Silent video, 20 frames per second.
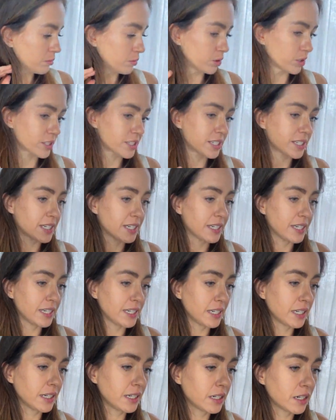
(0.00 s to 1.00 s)

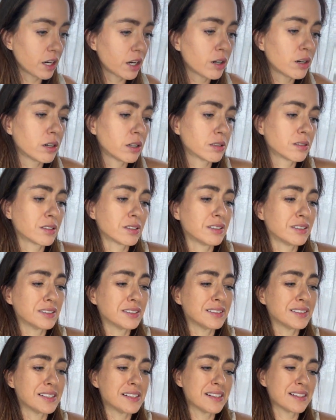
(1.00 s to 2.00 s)
Mukti. Oh
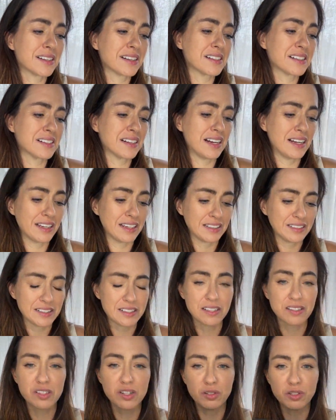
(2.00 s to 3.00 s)
God, this is exciting.
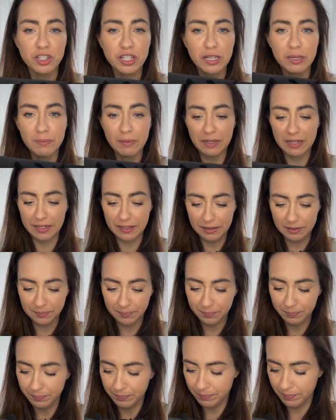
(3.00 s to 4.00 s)
This is Dolce &
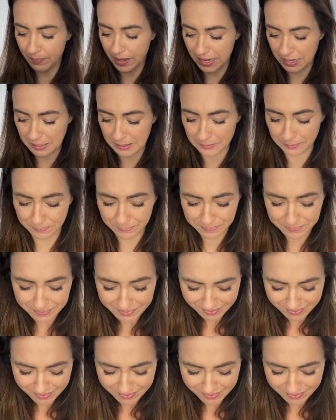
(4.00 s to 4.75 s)
Gabbana makeup.